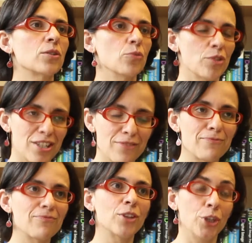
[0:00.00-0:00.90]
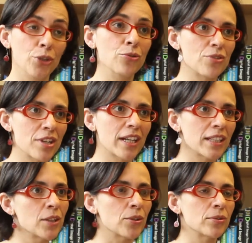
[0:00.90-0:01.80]
which is huge, I
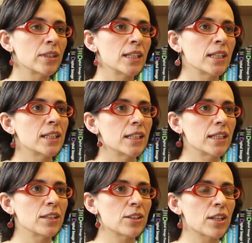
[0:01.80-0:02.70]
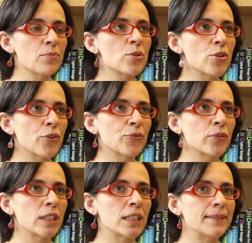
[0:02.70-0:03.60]
know, in terms of
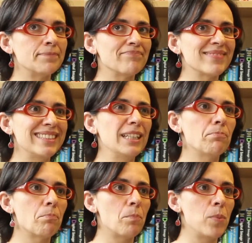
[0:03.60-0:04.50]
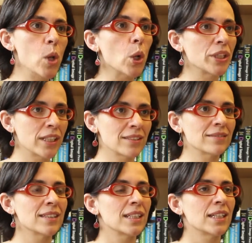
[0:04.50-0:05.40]
deploying
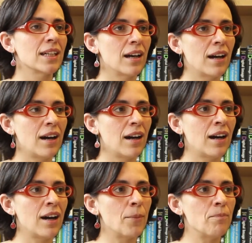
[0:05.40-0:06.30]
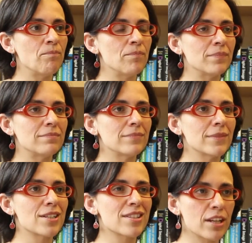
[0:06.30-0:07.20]

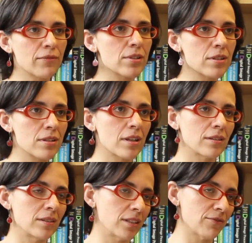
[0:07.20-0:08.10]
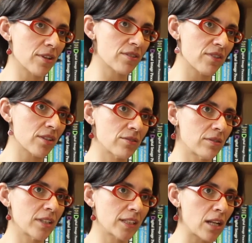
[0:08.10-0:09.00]
the services and the infrastructure
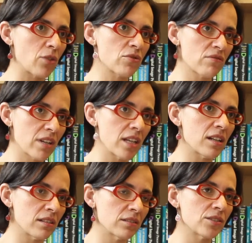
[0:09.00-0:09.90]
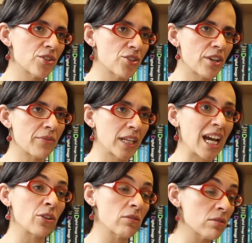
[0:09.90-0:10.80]
that allows real sharing,
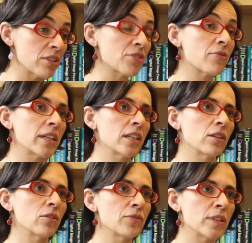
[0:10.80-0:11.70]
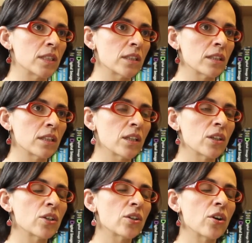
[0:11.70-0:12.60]
and also the training
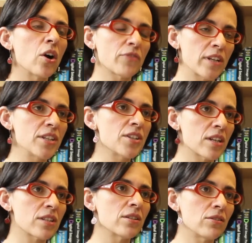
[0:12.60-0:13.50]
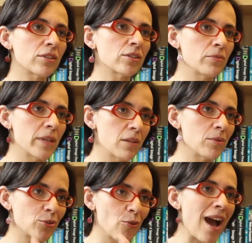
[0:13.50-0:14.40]
of clinicians in order to be able
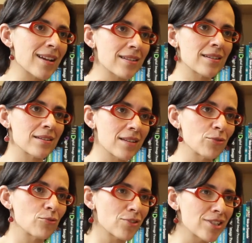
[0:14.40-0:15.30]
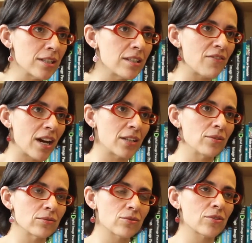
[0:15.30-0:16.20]
to access and to see the value.
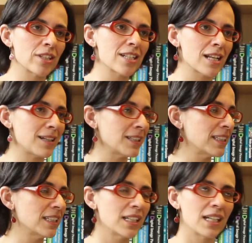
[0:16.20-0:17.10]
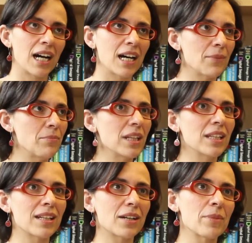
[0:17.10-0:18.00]
So there is
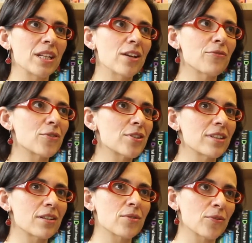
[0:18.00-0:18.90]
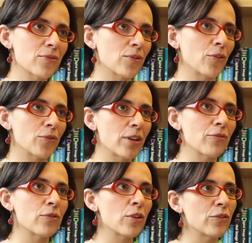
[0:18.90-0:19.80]
there are many efforts in terms of
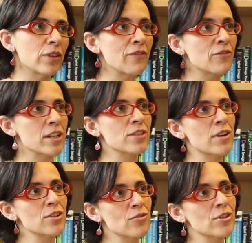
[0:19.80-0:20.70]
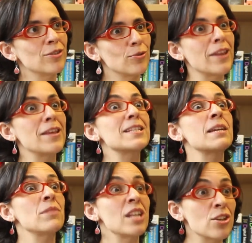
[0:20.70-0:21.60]
the infrastructures into the
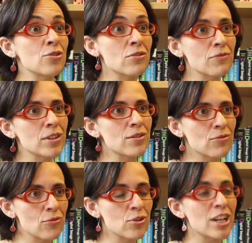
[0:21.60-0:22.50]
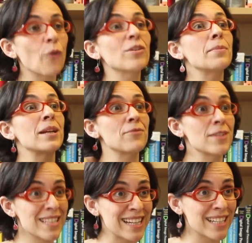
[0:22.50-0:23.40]
dissemination of these tools and the
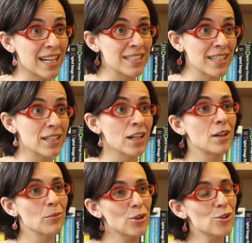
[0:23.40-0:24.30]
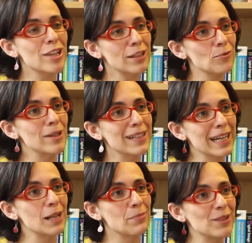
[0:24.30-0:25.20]
benefits that can take, because that will
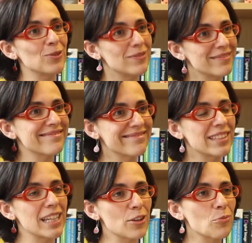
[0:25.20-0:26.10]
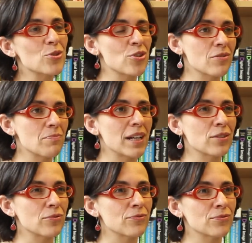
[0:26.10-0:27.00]
help in the adoption part
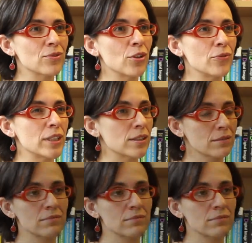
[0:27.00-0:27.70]
of it.